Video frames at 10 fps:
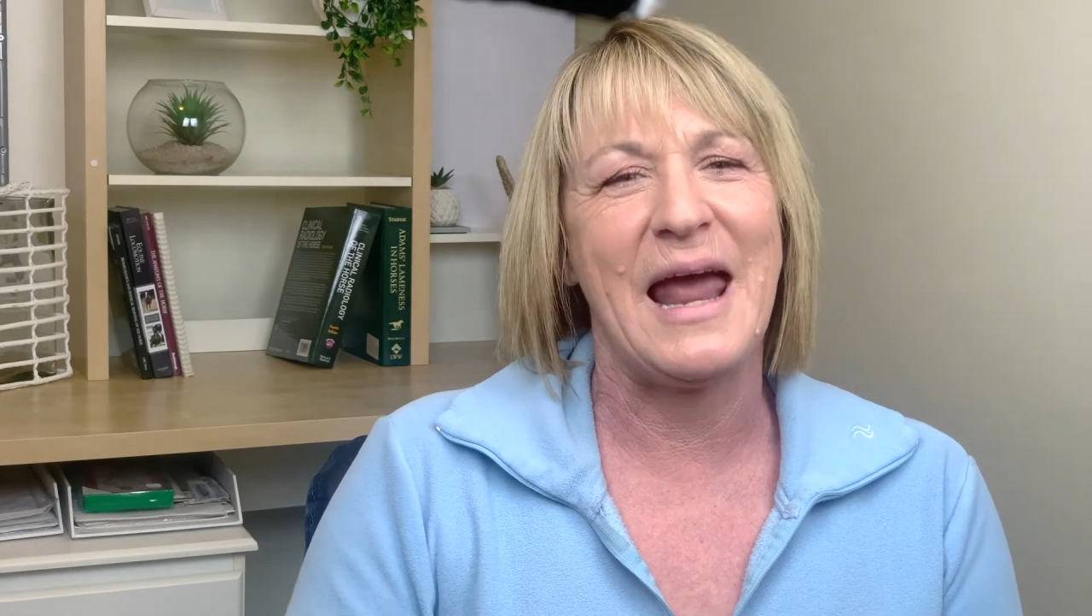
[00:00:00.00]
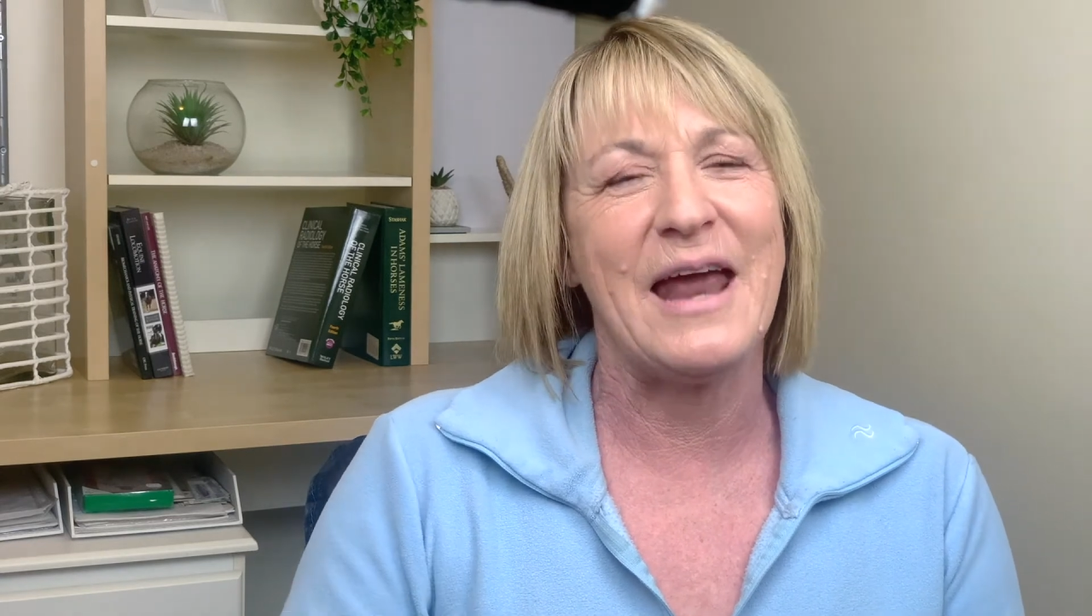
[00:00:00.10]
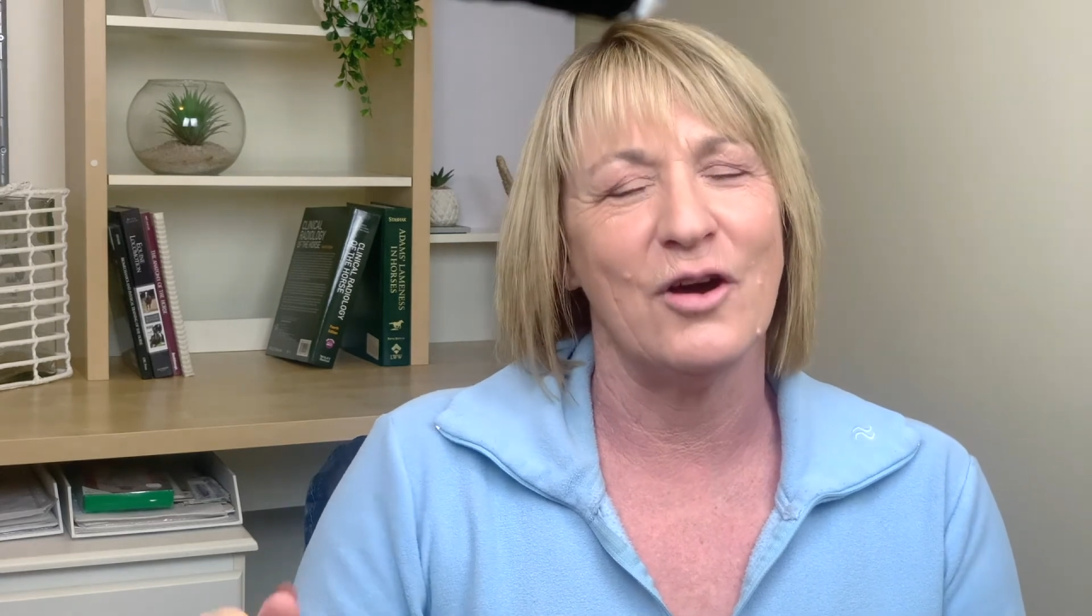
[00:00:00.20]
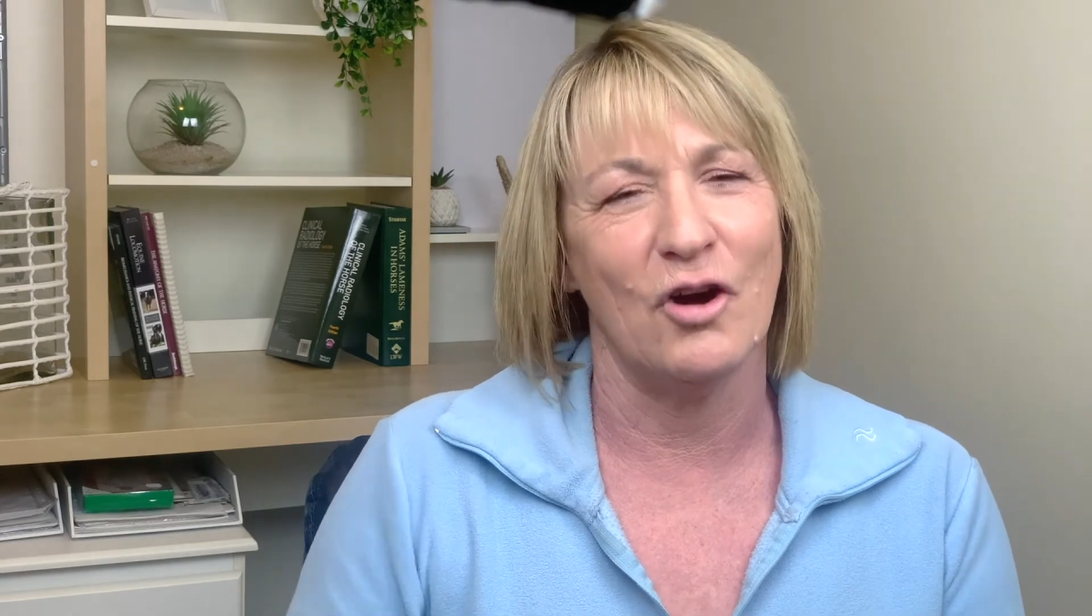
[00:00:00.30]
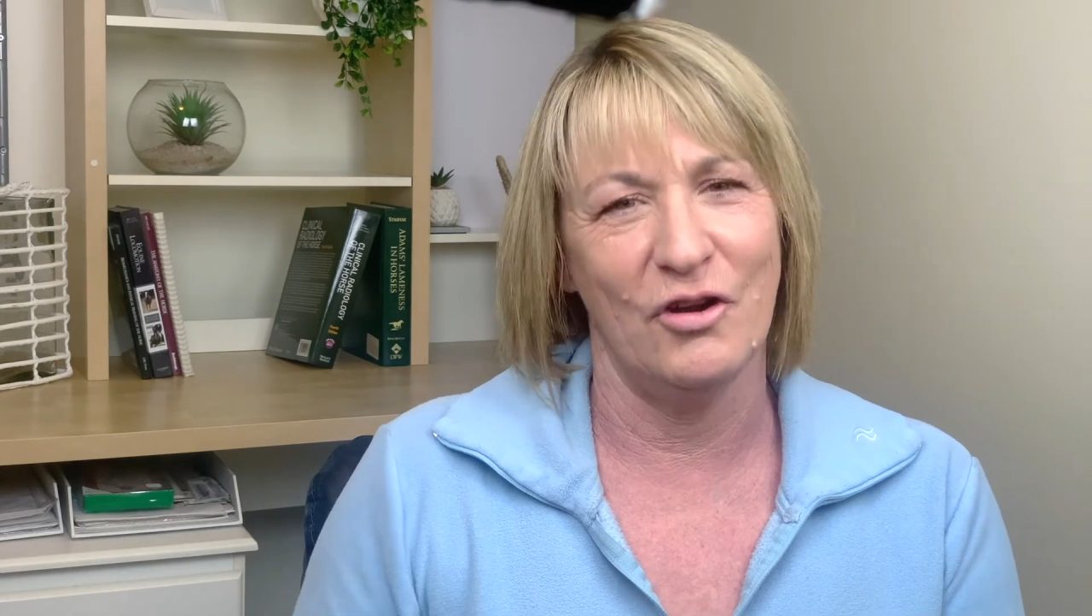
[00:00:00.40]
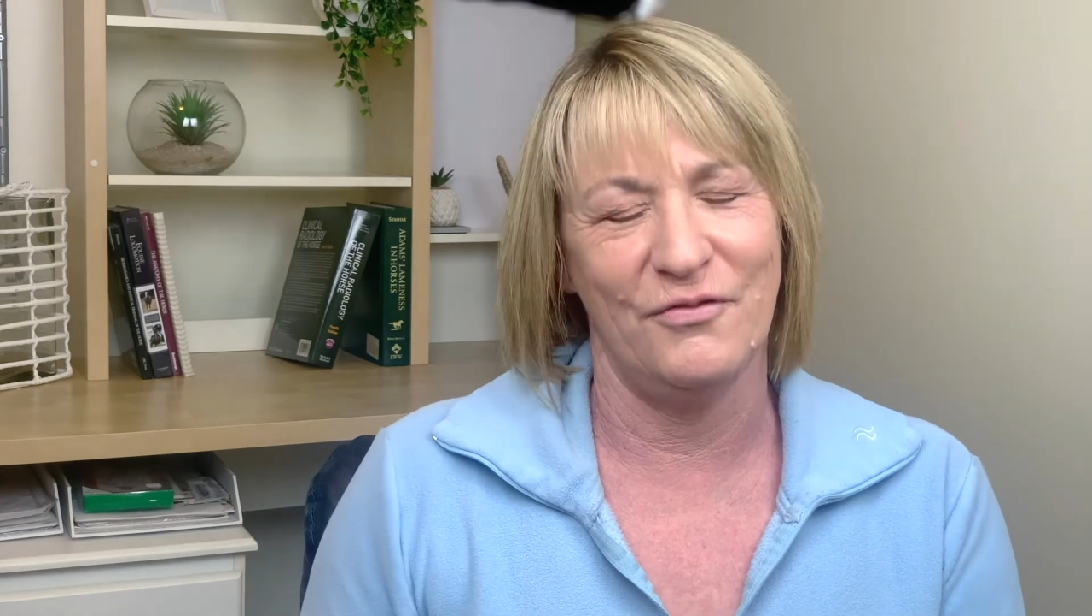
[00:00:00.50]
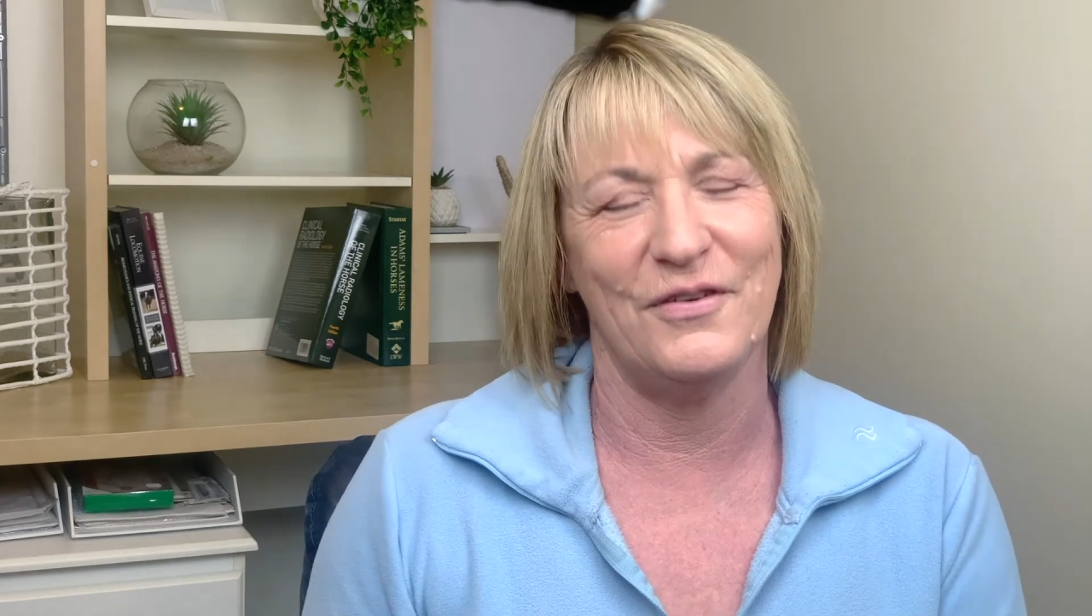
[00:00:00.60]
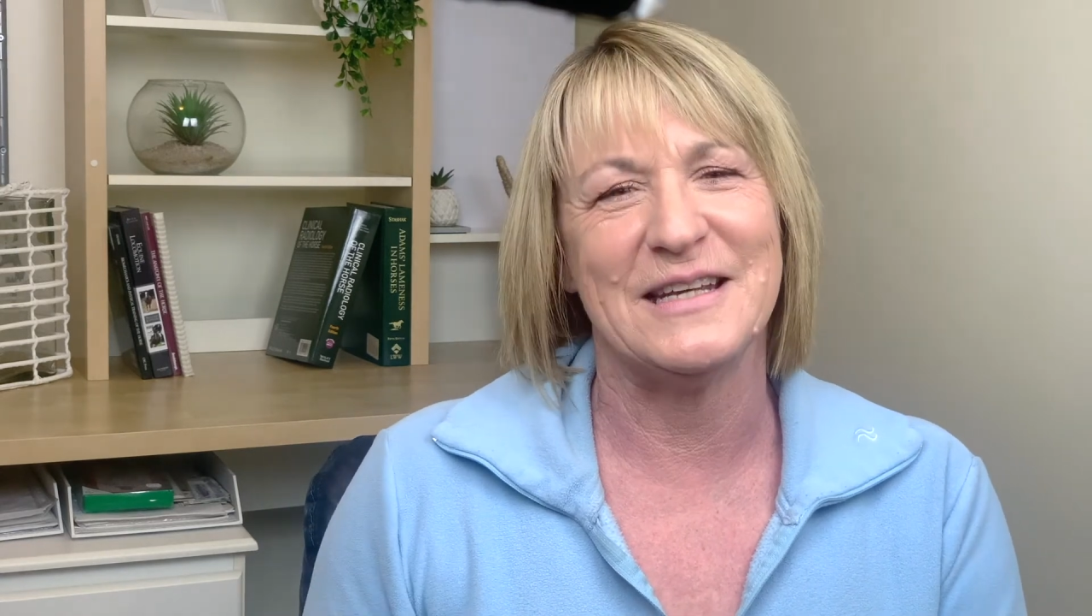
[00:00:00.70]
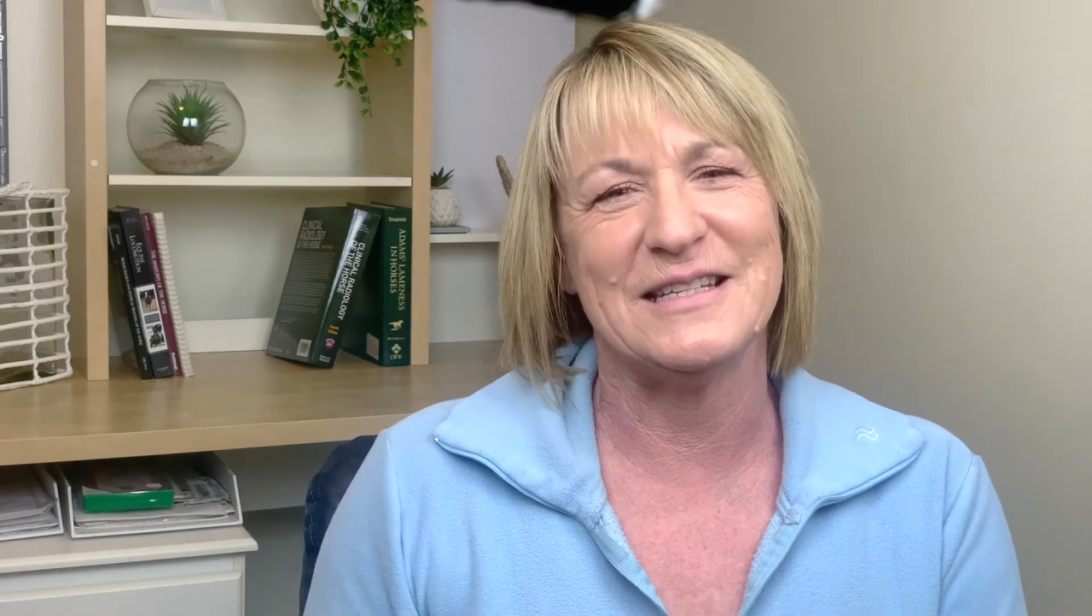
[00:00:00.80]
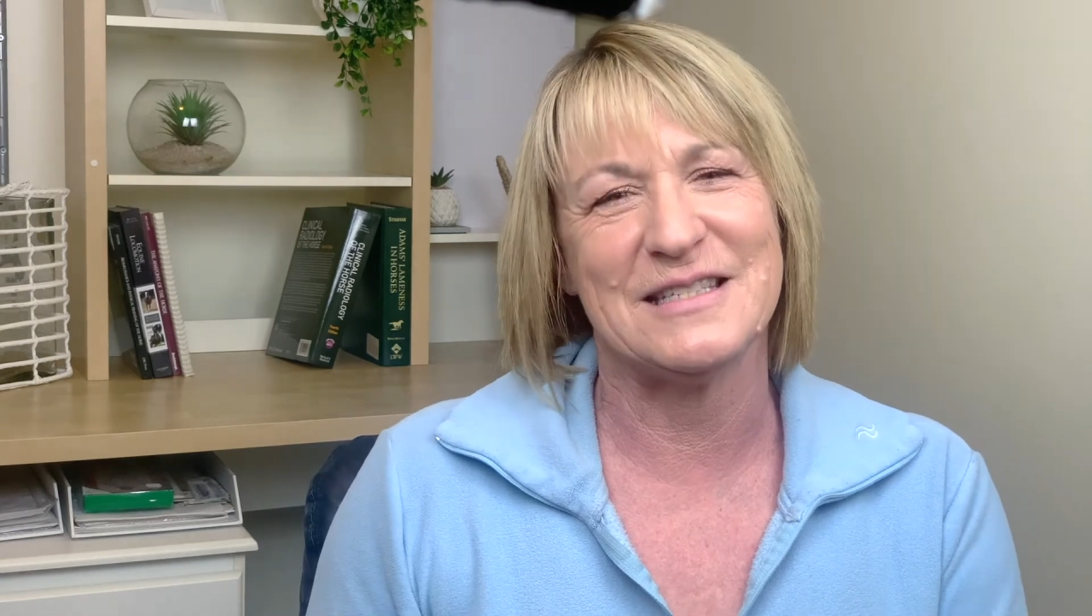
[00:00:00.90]
and
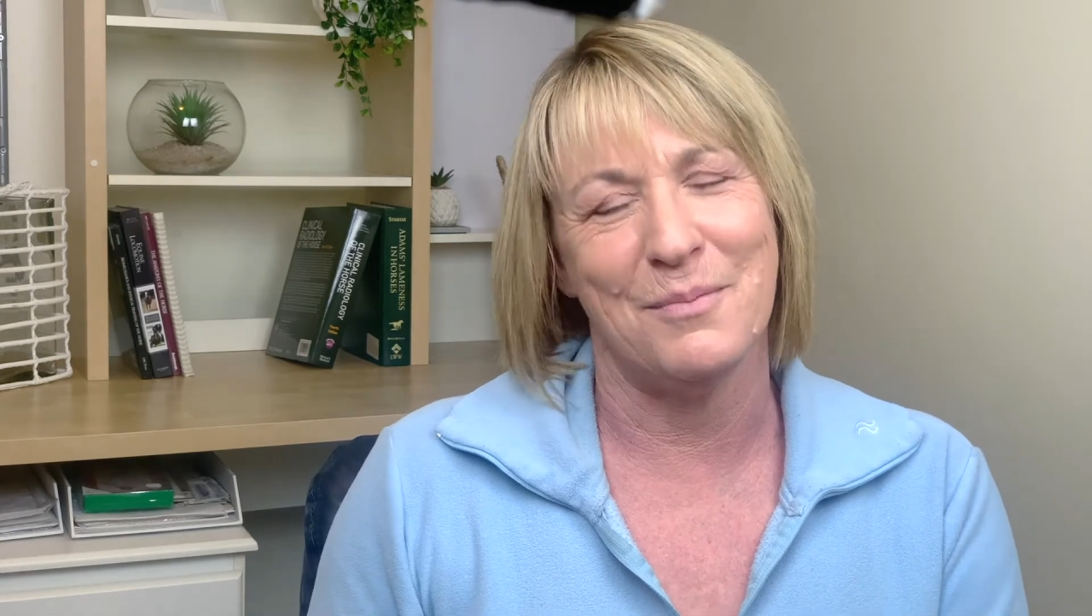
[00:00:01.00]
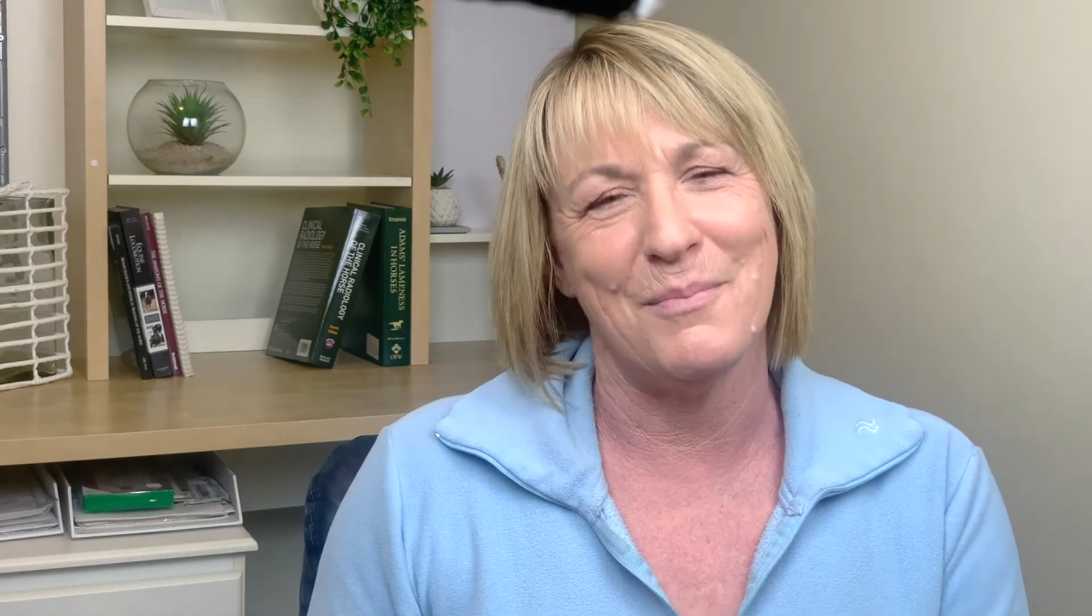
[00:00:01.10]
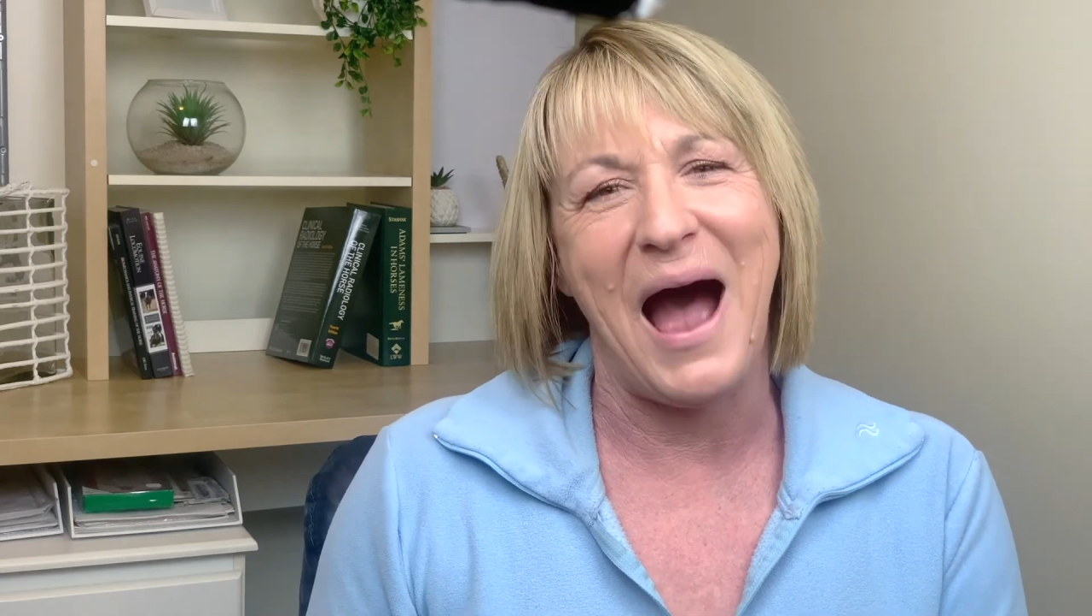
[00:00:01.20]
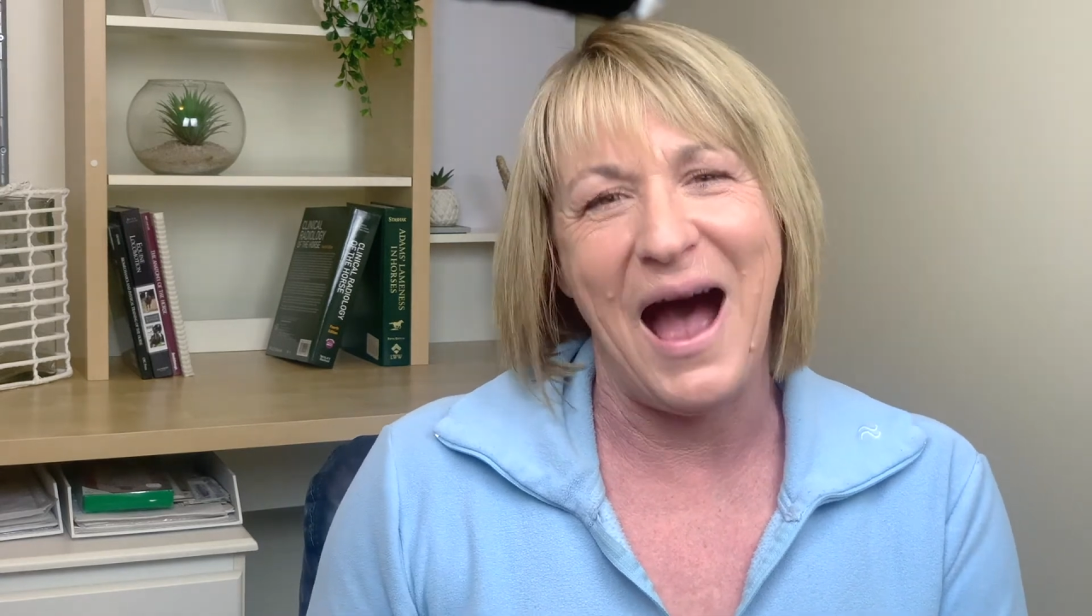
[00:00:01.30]
hopefully some